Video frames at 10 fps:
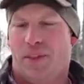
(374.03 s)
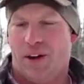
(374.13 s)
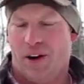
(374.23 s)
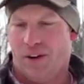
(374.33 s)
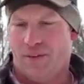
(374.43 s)

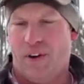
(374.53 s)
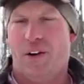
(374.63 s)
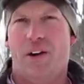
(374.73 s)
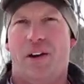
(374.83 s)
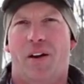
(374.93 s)
They're
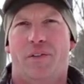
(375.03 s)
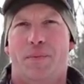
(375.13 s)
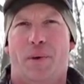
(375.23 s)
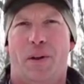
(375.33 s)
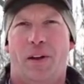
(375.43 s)
very
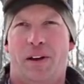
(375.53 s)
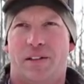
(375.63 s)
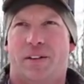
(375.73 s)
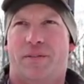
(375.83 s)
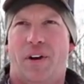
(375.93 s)
comfortable.
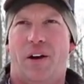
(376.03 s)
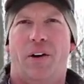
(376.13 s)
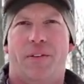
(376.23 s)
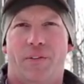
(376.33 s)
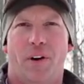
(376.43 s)
It's a
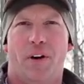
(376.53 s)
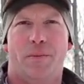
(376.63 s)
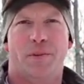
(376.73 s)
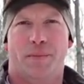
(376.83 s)
very firm,